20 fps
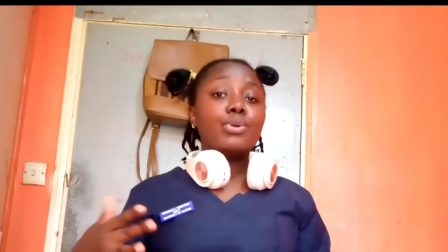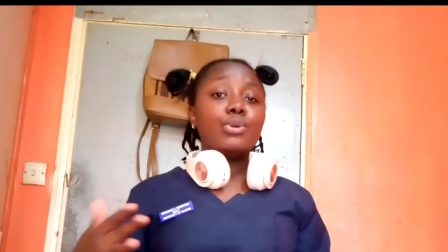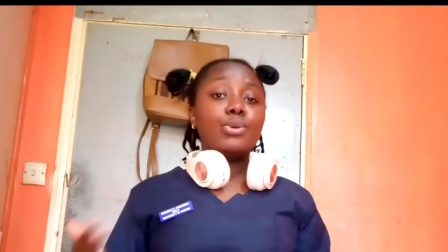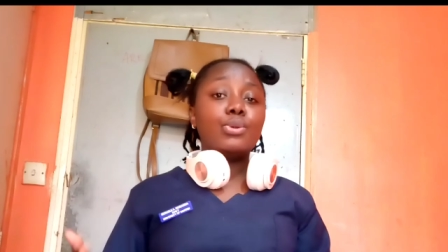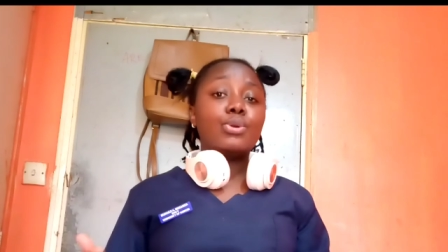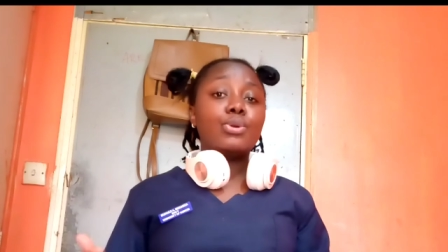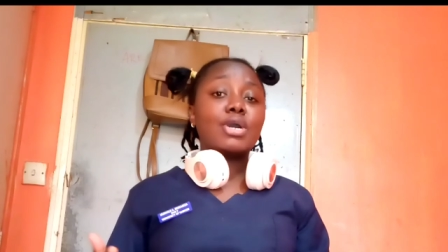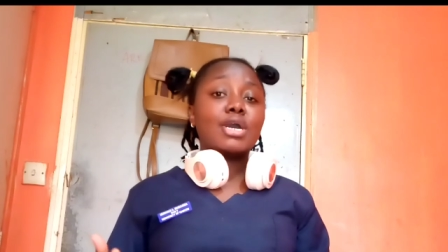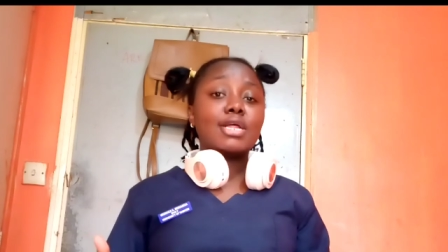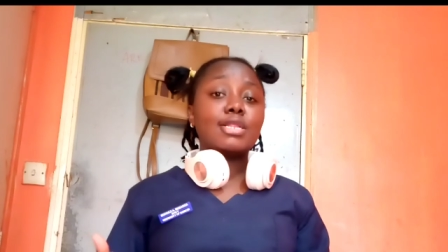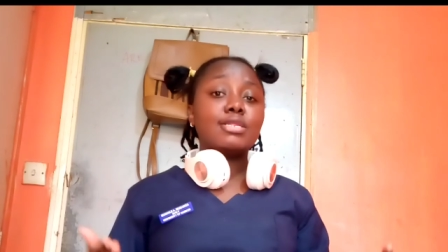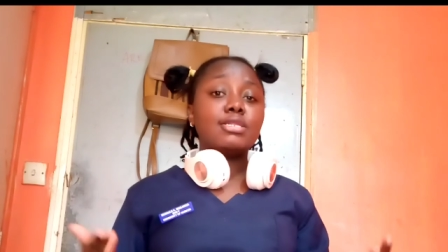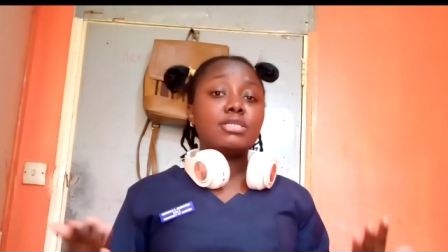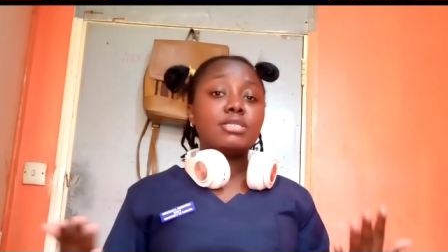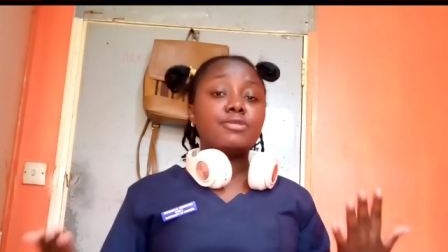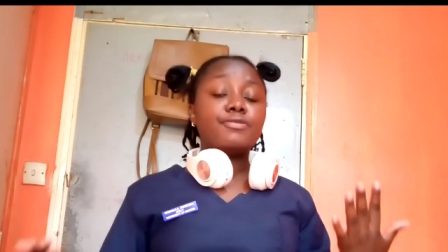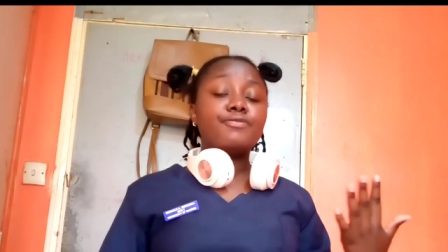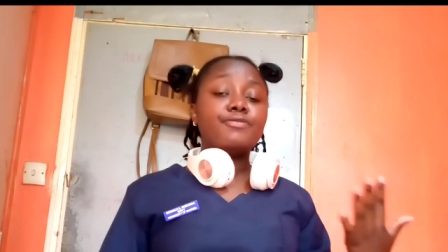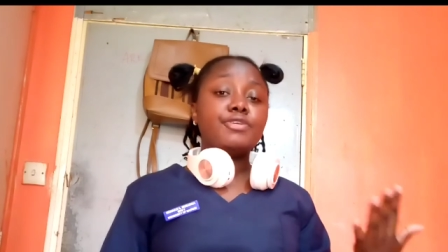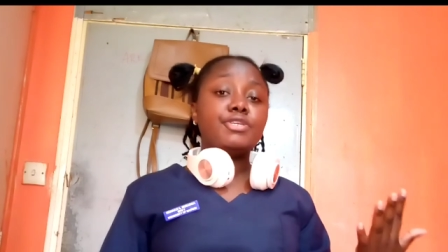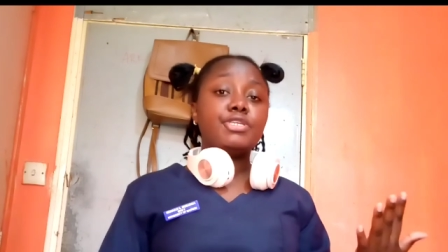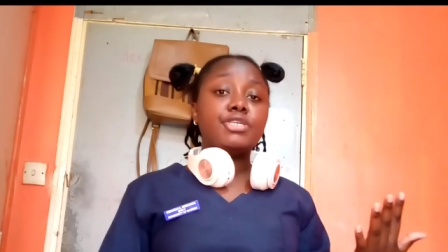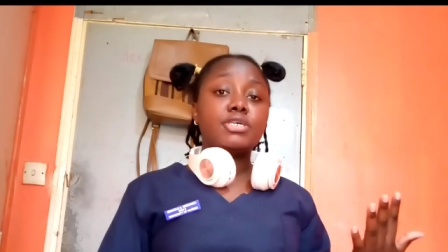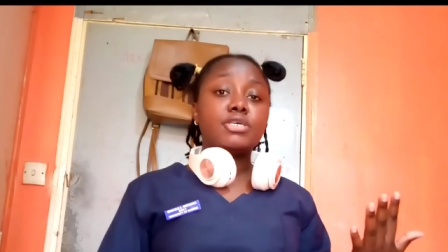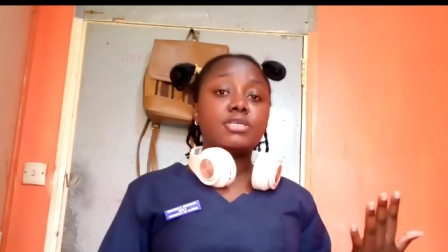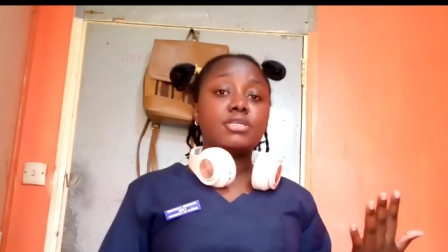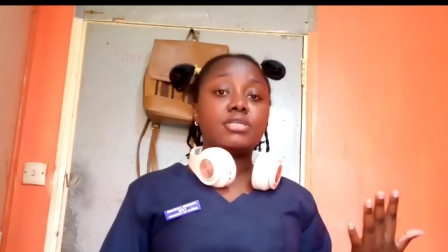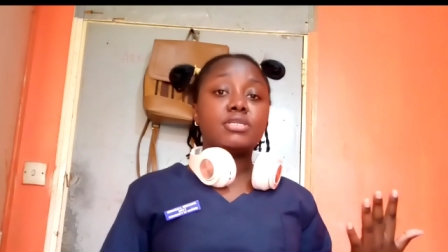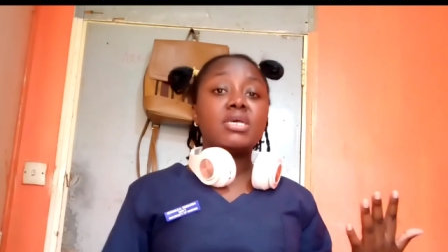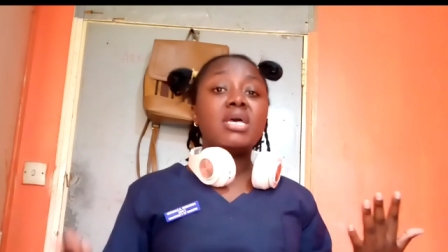who look at these
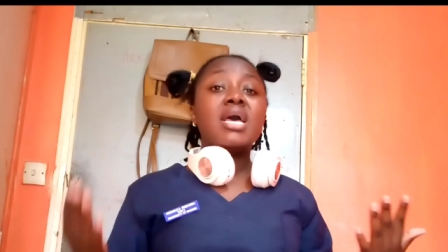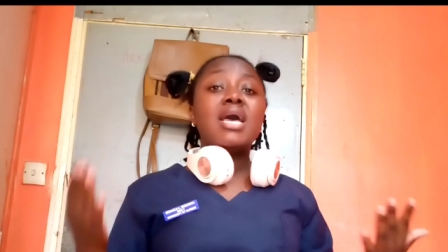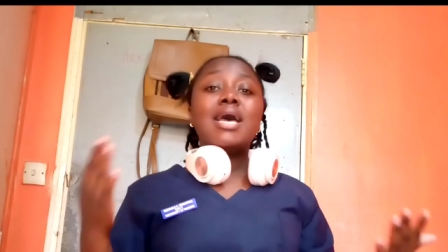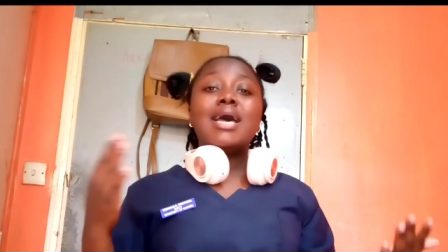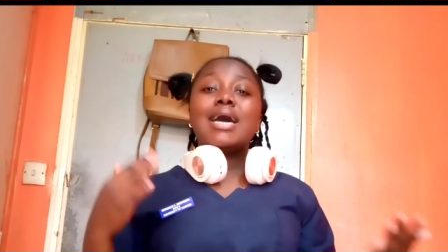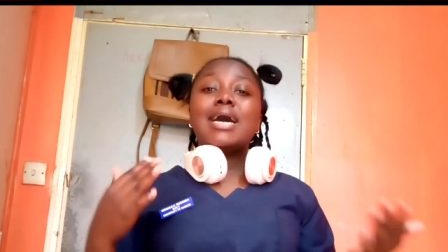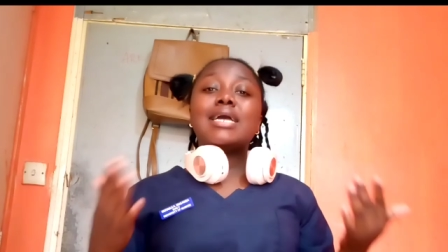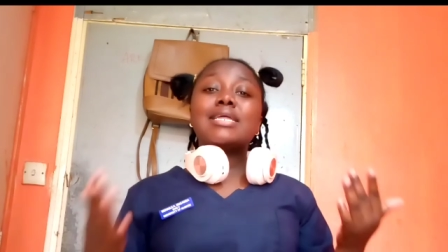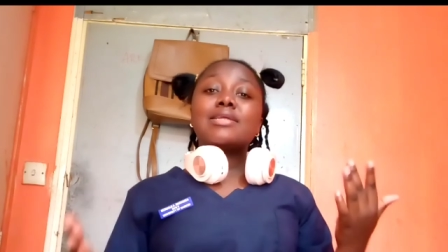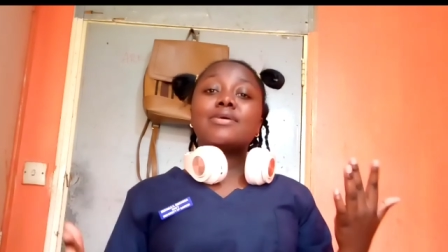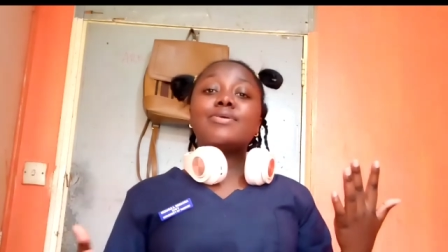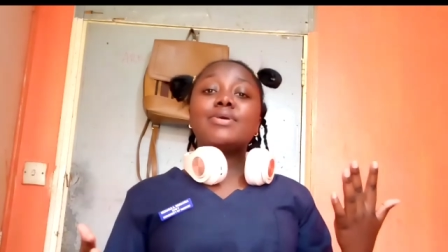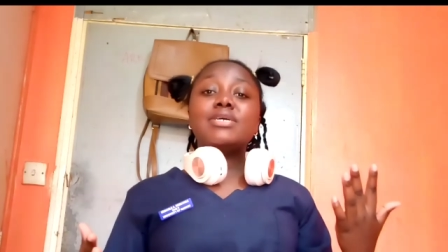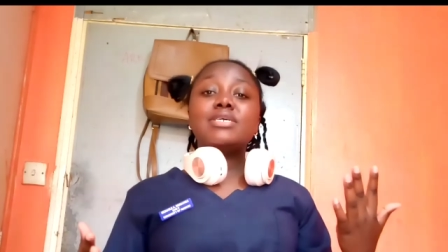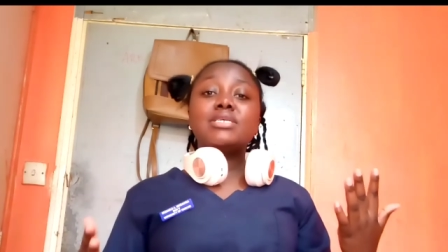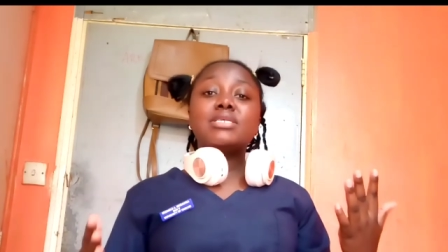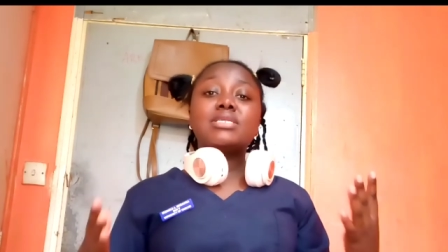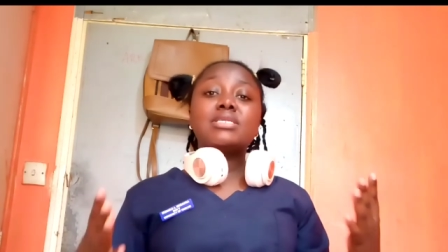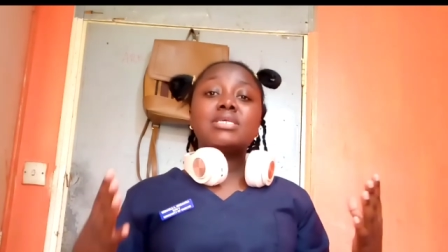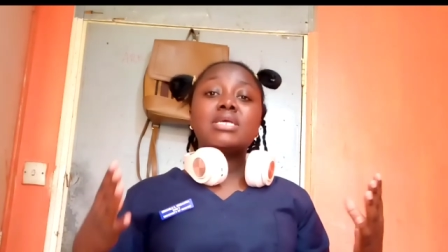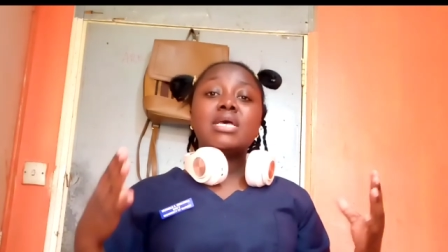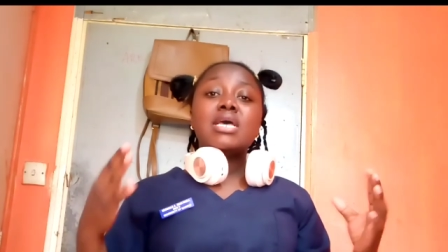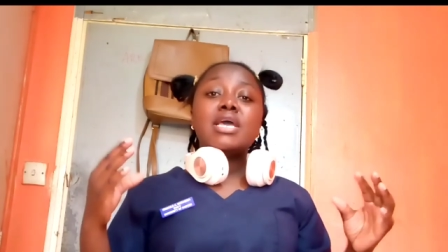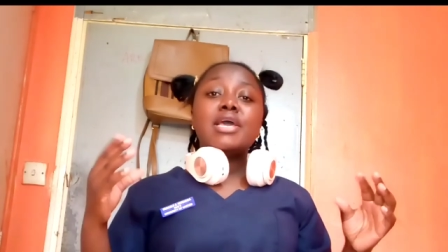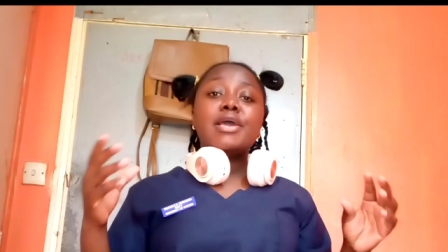features. Otherwise,